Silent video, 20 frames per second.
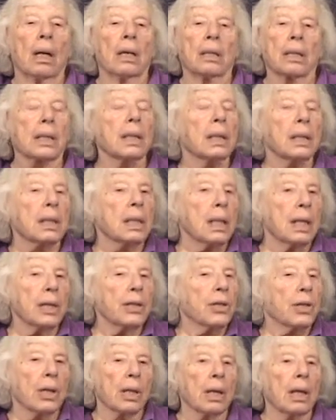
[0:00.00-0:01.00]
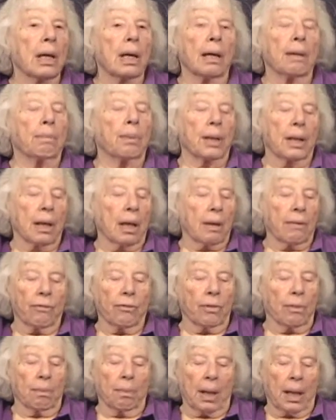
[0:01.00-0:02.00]
still teaching there, but not
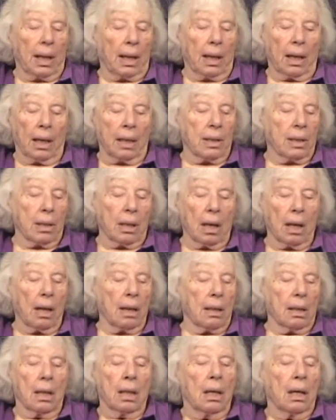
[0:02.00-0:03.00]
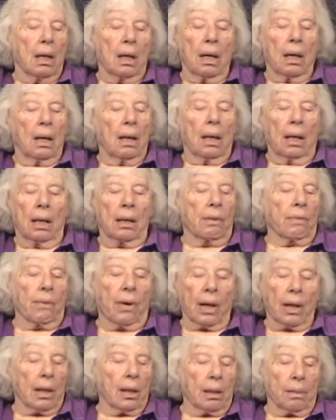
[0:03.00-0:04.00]
for money. I taught in the
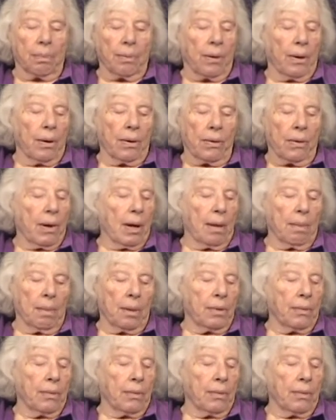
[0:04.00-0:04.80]
regular program